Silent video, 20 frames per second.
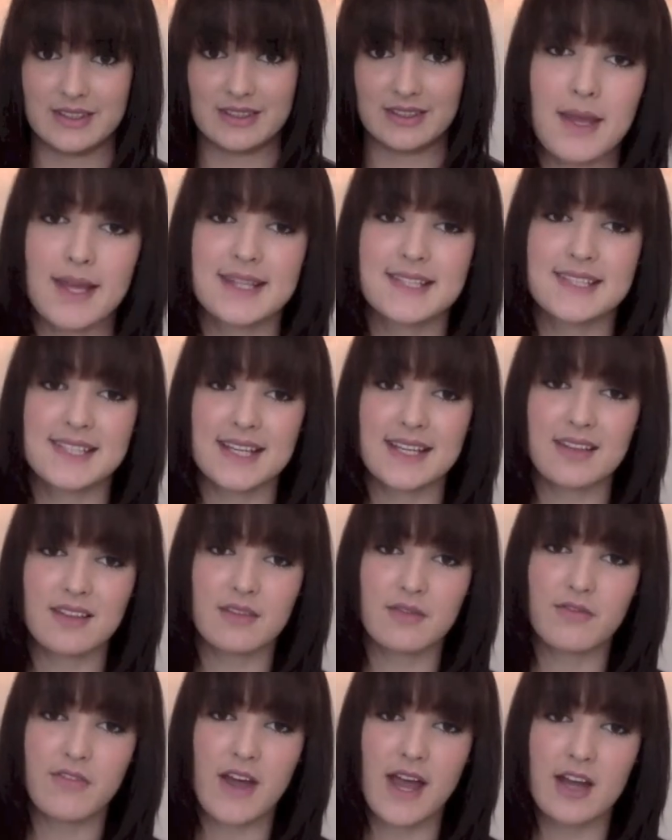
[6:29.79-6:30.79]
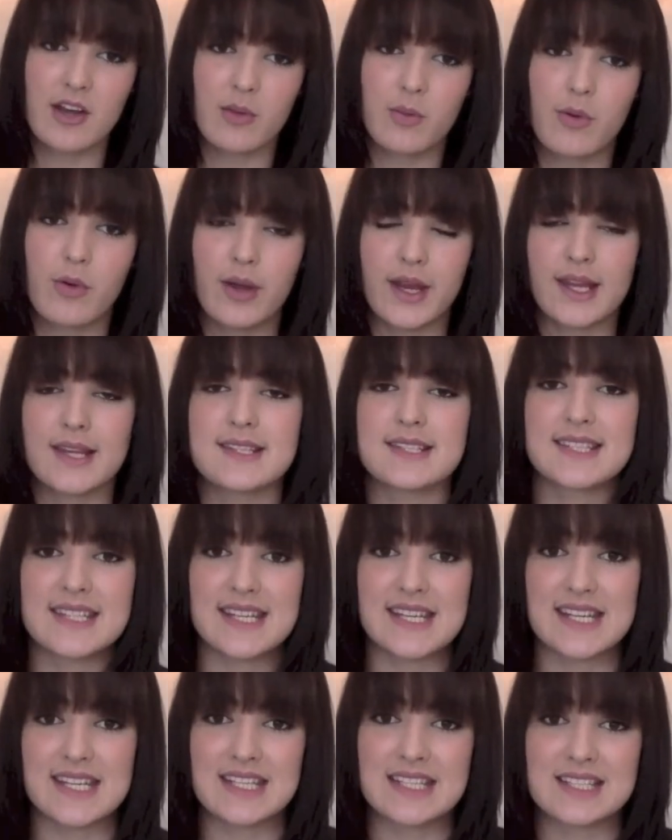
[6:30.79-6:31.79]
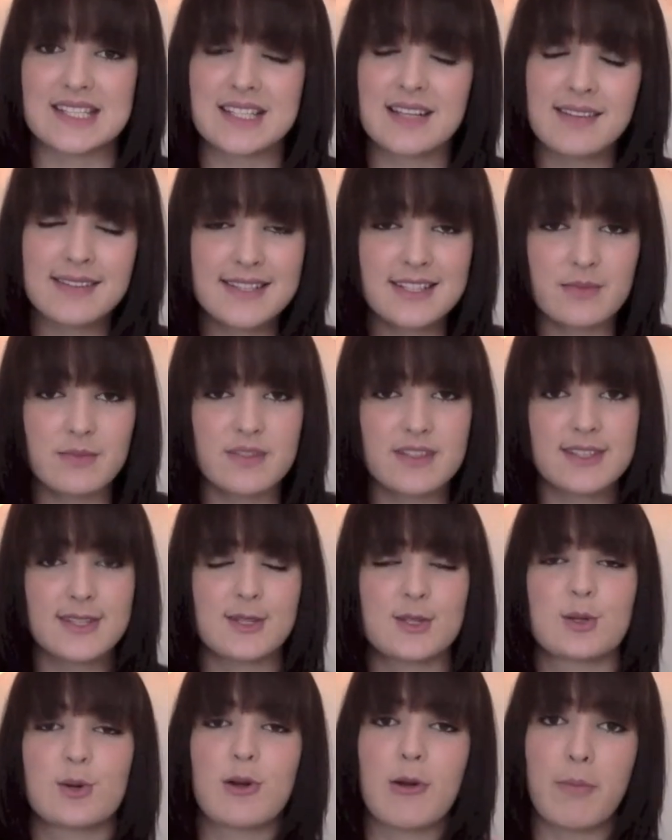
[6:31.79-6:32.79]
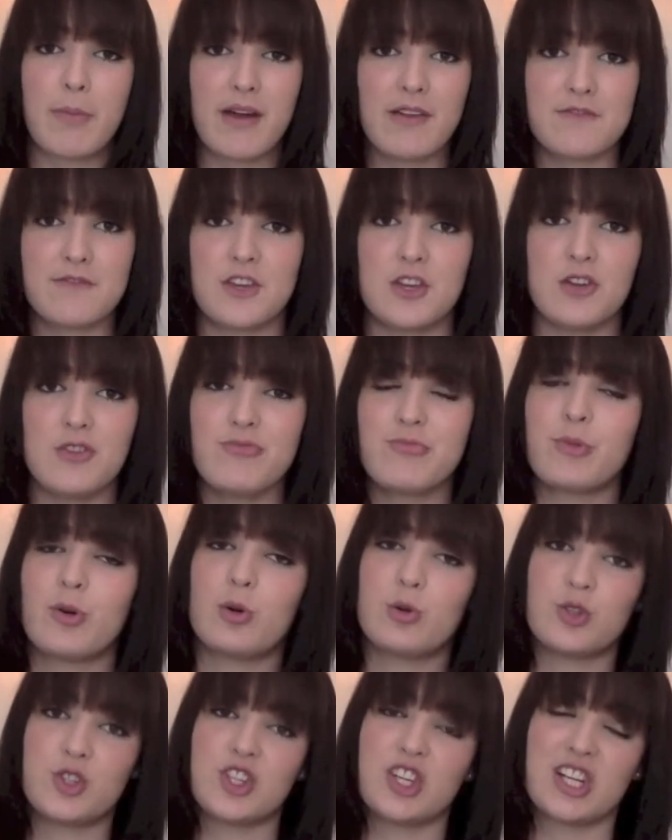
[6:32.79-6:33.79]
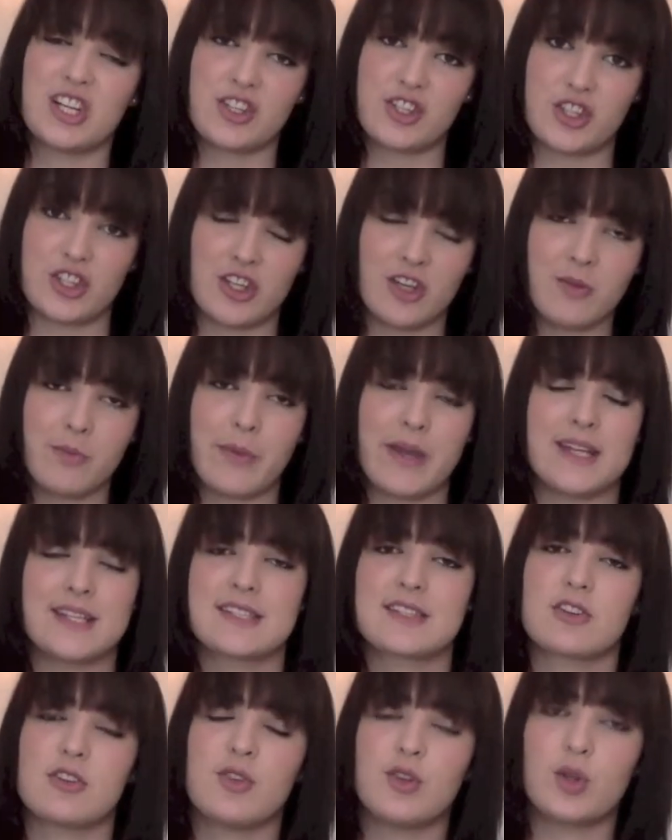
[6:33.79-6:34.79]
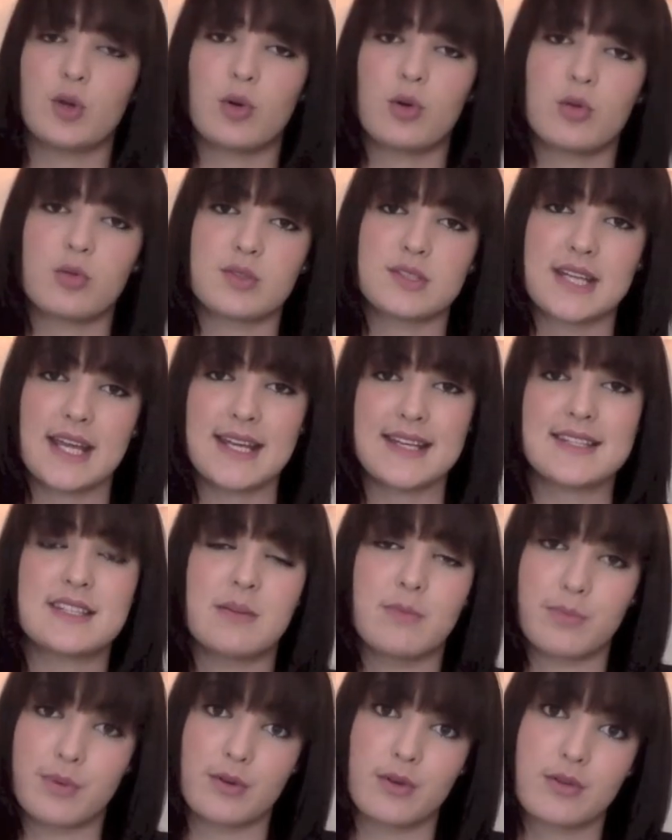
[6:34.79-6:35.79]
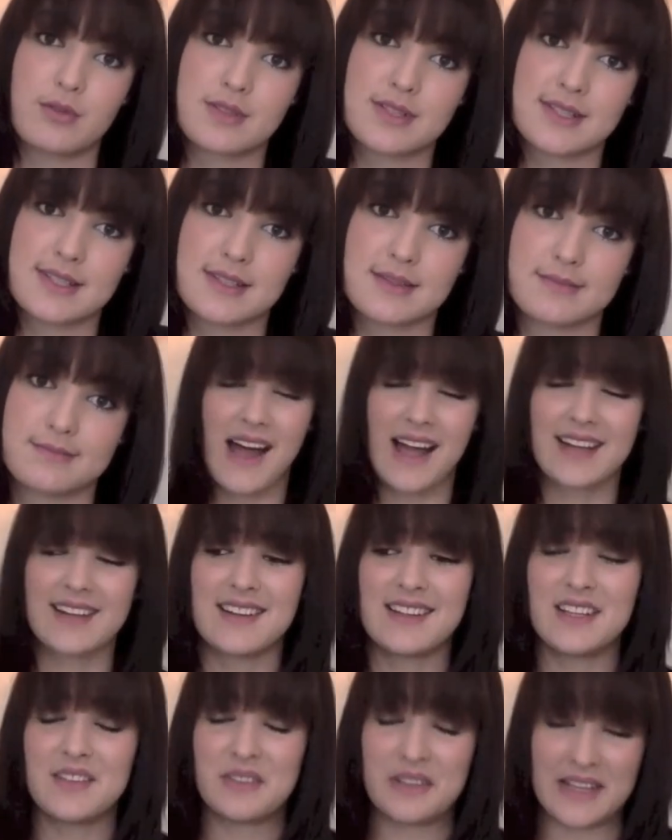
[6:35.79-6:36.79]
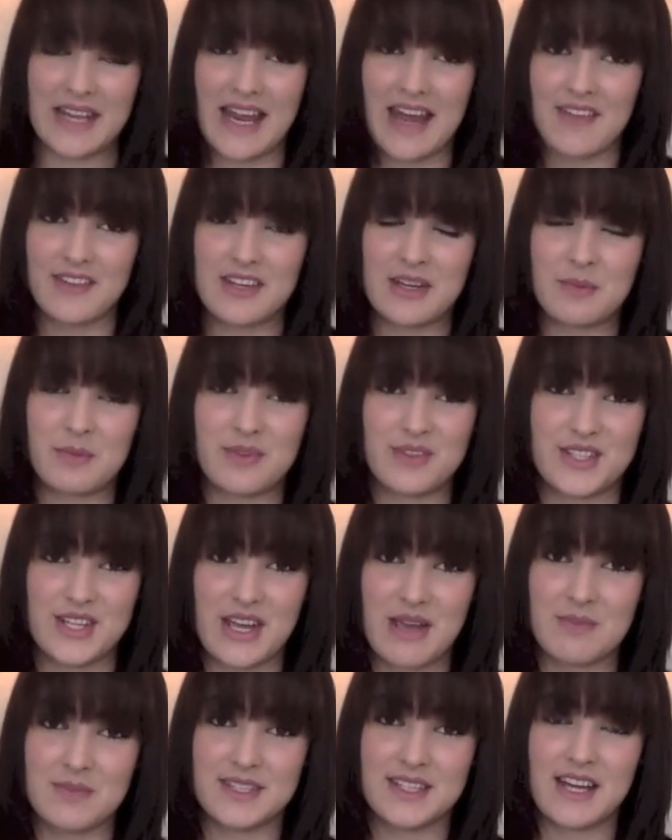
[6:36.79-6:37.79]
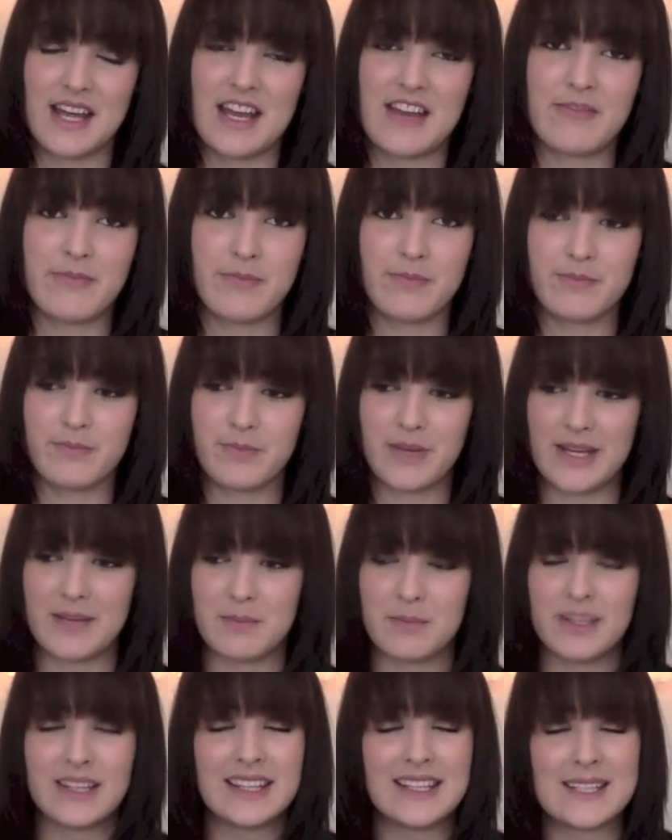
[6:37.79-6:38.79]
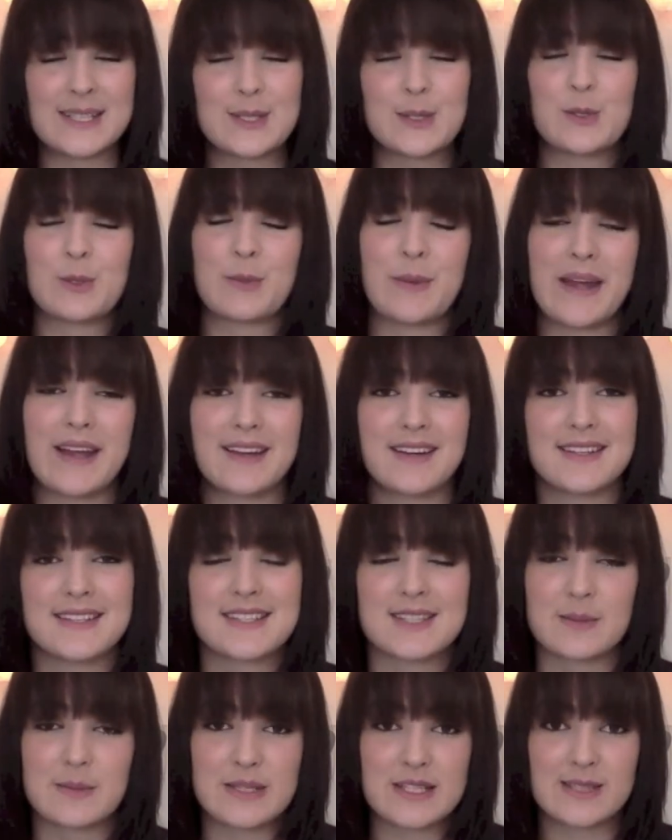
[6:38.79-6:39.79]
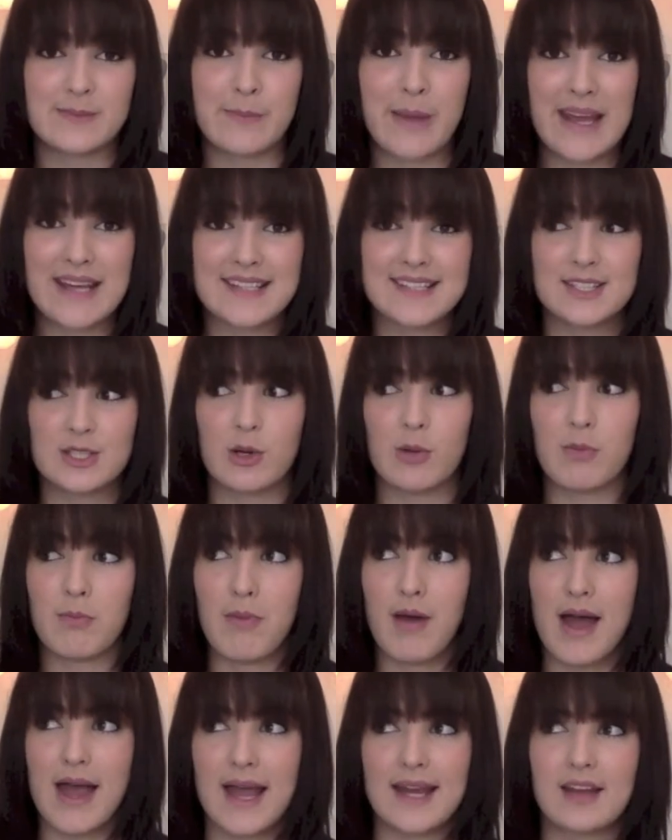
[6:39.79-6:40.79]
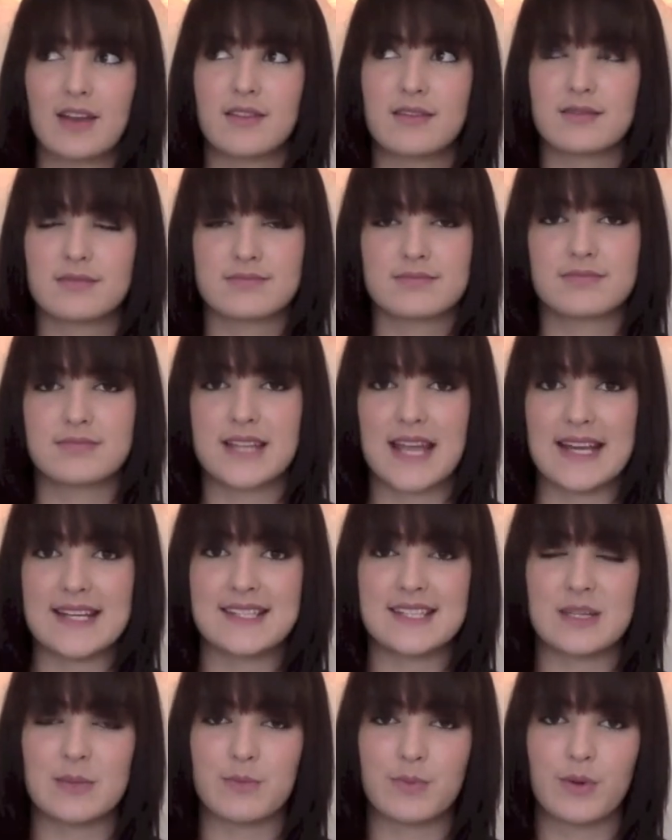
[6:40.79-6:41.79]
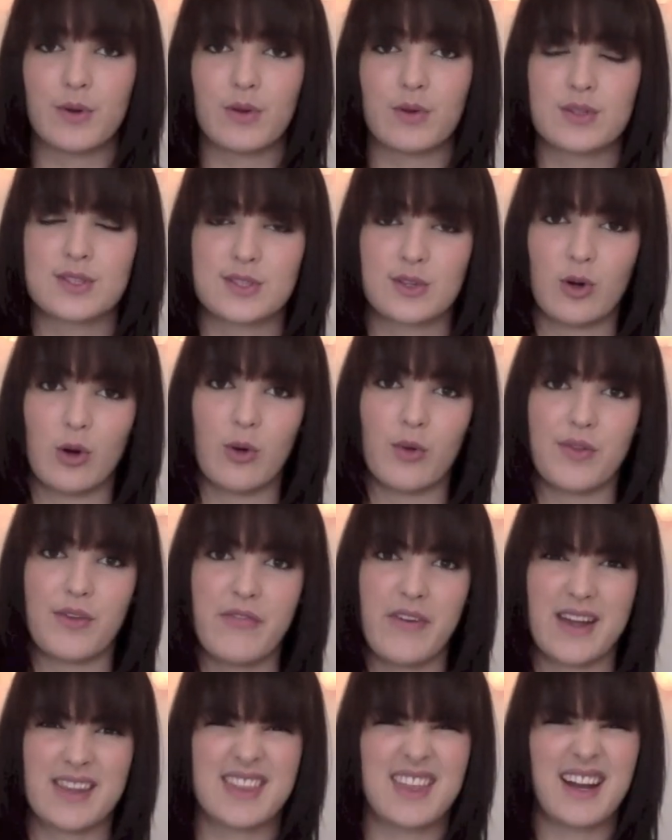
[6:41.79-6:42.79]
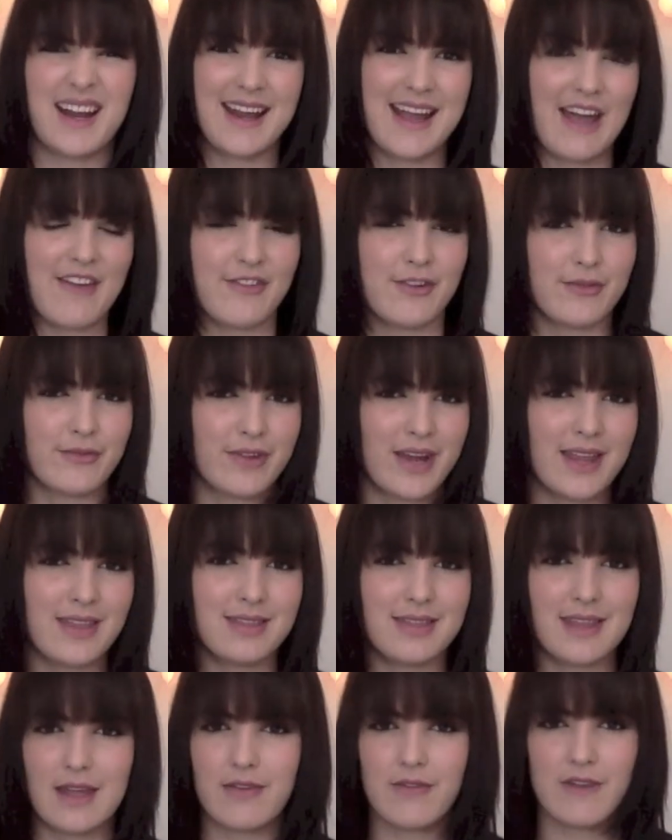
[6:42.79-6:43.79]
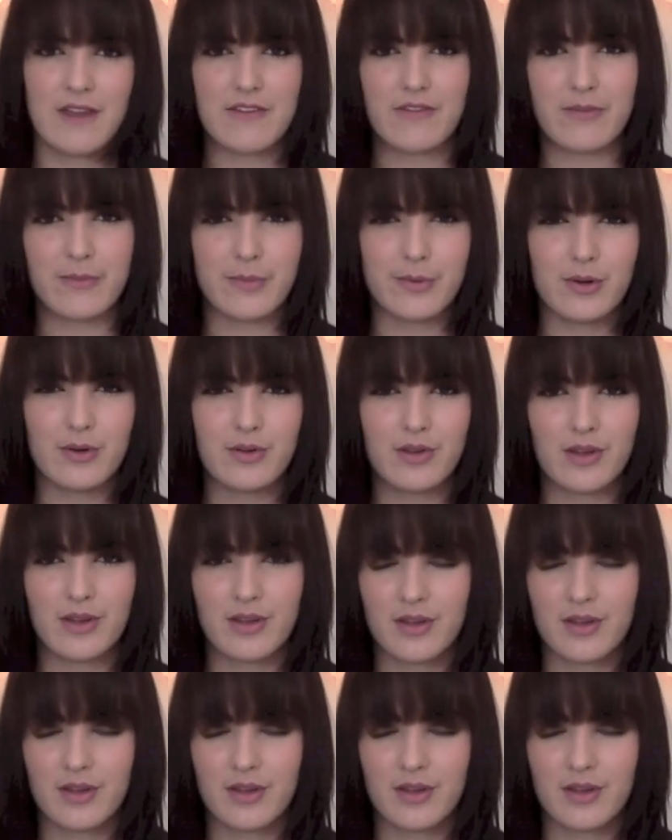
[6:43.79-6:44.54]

My sixth and final point is customers who talk above you or judge you based on your taste in books. I can't even count the number of times that I've been belittled by customers based on my taste in books or the fact that I haven't read their favourite book.